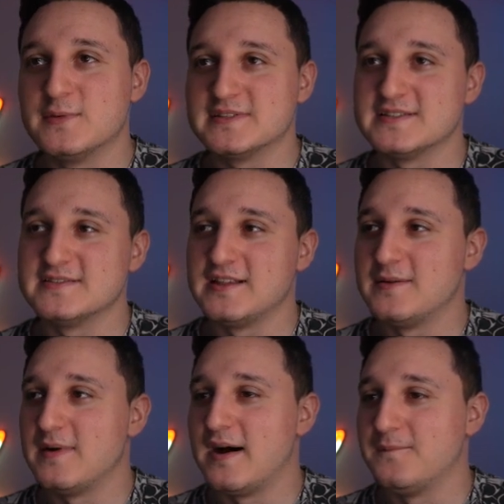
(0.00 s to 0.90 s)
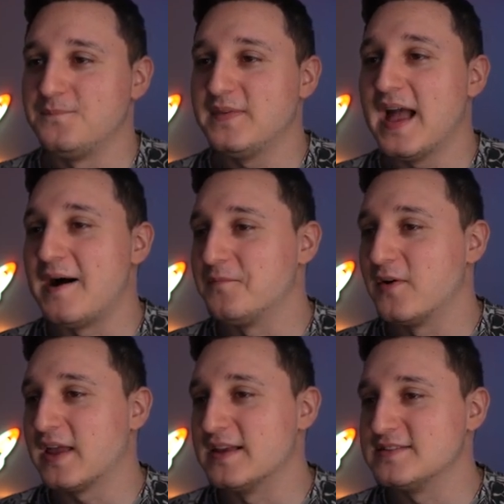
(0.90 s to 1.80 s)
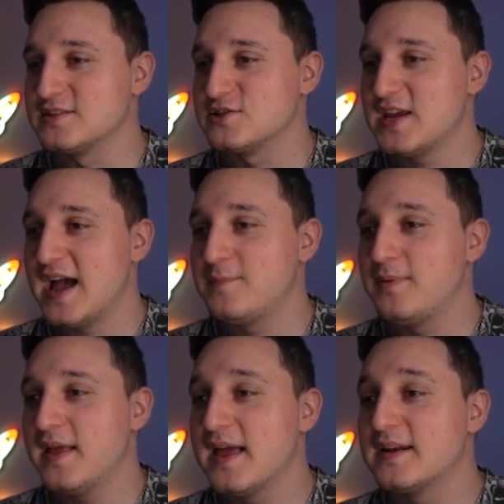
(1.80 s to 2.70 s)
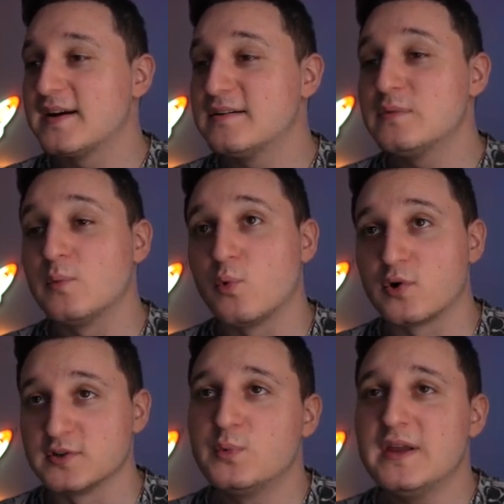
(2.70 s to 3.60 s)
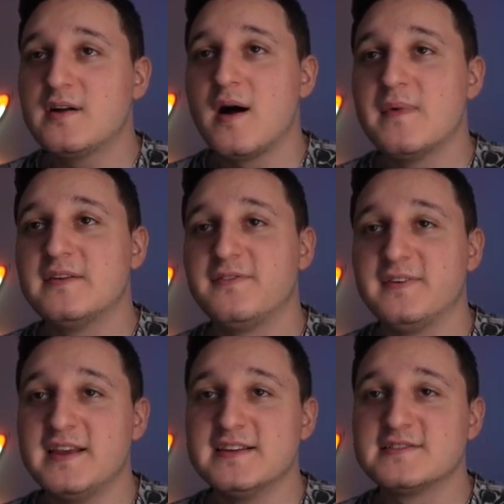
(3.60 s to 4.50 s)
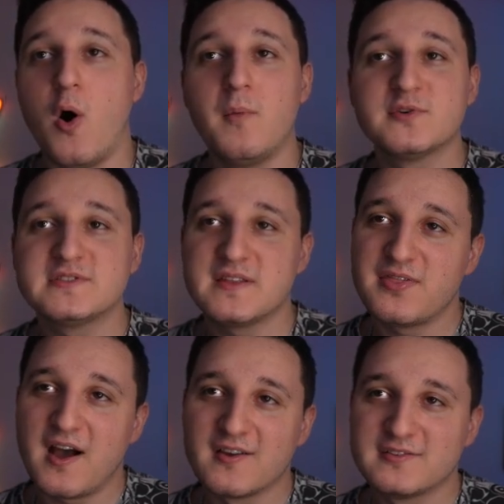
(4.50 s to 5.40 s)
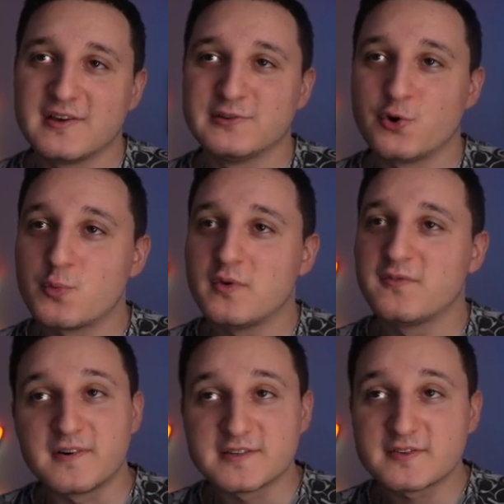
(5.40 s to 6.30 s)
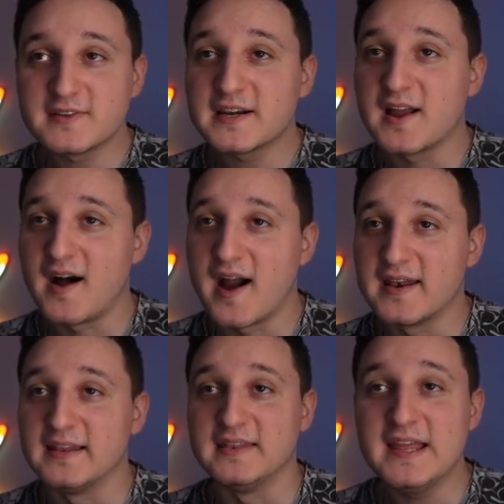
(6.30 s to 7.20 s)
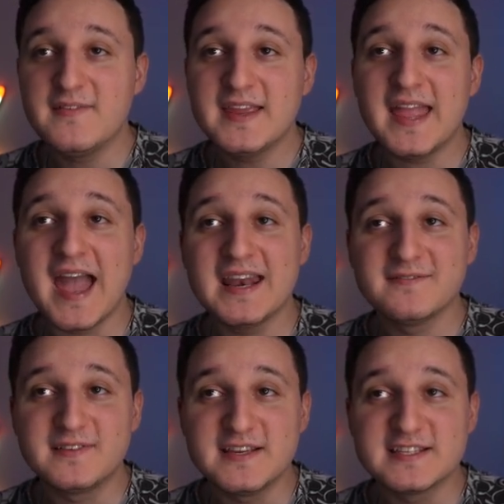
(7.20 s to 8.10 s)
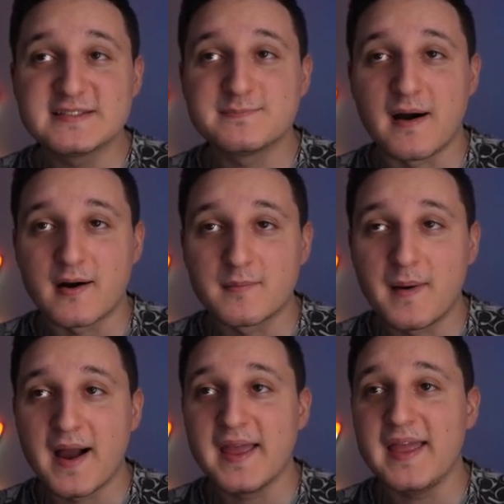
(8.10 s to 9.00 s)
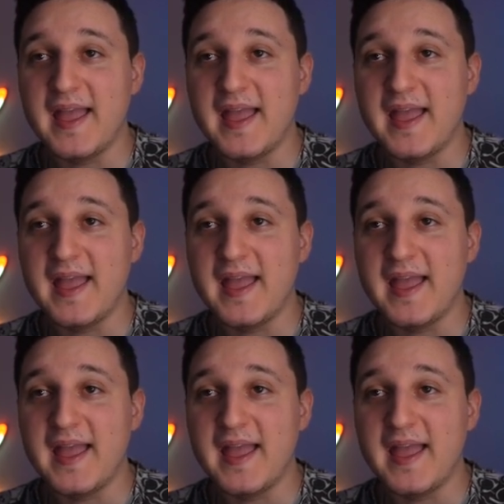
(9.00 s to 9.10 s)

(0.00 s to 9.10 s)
what this is all about. Yeah, okay, it says chat, play, and earn reward. We come and fleece almost 10,000 adorable first of their kind living NFTs powered by